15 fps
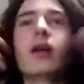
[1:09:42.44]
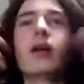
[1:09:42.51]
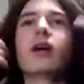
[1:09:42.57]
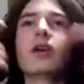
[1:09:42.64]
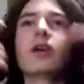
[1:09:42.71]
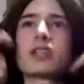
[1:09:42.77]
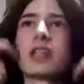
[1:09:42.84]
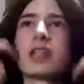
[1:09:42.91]
a
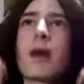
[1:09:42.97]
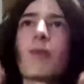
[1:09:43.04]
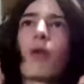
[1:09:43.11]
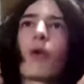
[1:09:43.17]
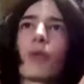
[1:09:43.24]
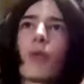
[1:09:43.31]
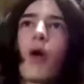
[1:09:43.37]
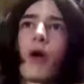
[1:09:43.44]
slam
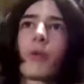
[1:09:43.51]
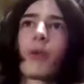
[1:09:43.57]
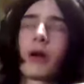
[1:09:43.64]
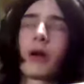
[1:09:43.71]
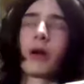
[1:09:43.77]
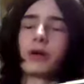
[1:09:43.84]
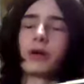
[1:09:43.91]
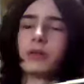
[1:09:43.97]
world ride
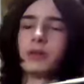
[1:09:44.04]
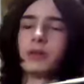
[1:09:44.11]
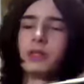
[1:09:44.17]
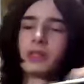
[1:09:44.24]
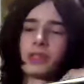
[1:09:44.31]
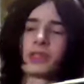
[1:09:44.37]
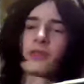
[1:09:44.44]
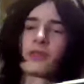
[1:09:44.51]
record,
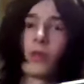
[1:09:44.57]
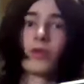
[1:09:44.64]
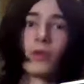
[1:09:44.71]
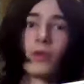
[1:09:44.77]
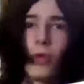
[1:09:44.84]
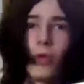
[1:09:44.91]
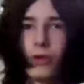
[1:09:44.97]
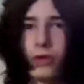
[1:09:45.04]
this is what you
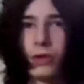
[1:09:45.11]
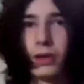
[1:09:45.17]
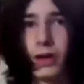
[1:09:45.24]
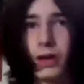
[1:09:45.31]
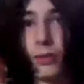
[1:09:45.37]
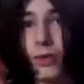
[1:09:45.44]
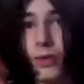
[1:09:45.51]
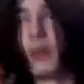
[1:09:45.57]
want to look at,
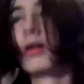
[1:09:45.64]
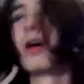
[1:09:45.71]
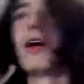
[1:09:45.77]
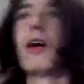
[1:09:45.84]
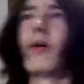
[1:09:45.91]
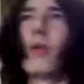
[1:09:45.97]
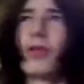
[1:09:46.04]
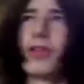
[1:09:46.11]
right?
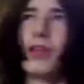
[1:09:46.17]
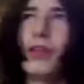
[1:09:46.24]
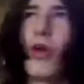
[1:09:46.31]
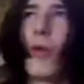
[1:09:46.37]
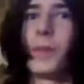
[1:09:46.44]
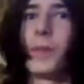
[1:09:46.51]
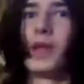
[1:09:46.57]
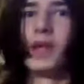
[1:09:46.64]
With it not
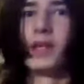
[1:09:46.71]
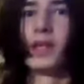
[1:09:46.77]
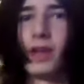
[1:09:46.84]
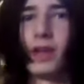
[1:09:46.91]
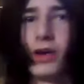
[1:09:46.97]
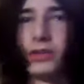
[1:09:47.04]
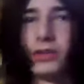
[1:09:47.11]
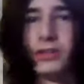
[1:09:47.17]
being
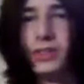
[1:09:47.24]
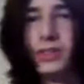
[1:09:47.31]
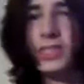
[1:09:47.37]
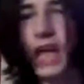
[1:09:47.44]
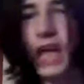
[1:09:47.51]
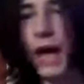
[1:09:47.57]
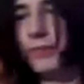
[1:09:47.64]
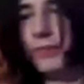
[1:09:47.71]
a
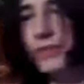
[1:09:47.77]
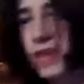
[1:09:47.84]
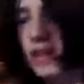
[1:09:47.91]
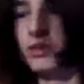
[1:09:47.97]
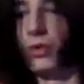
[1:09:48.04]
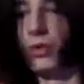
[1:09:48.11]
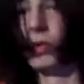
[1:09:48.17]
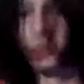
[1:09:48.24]
slam
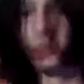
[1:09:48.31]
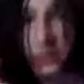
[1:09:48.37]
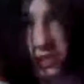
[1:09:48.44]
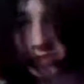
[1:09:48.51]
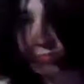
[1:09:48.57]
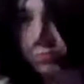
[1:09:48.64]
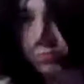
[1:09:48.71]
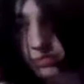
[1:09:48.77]
deathcore, this is
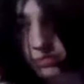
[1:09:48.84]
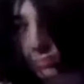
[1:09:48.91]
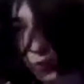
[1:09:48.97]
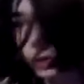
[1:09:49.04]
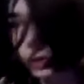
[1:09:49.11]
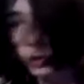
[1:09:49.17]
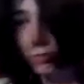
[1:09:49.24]
pure,